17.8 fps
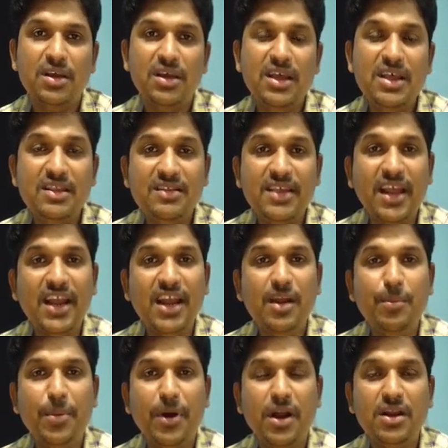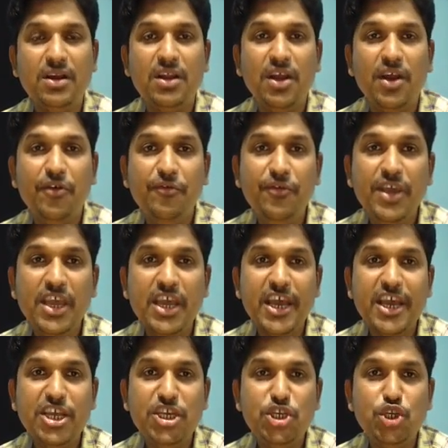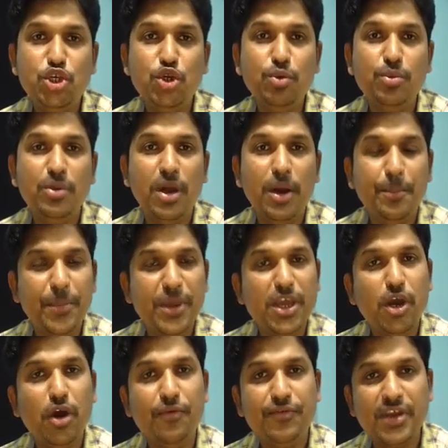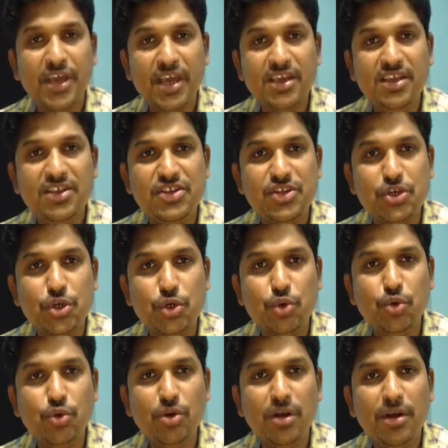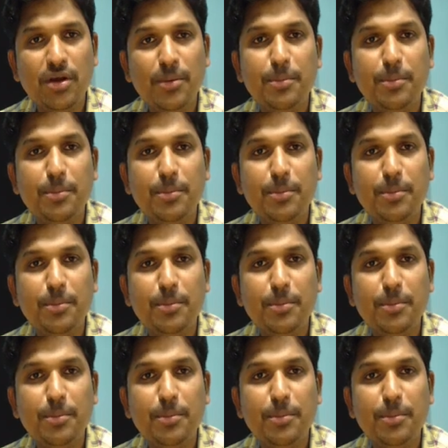In second part, we assume P of k is true.